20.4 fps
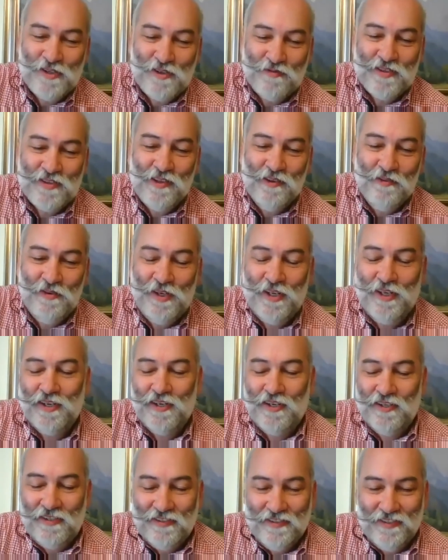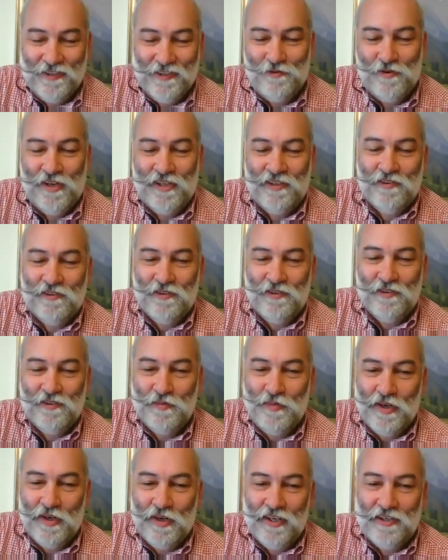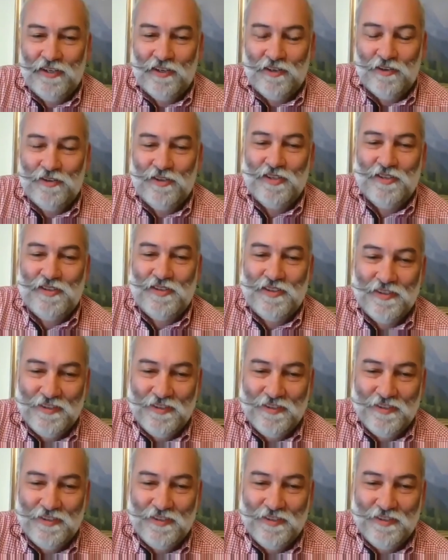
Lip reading: of Slovenia, rendered by an artist.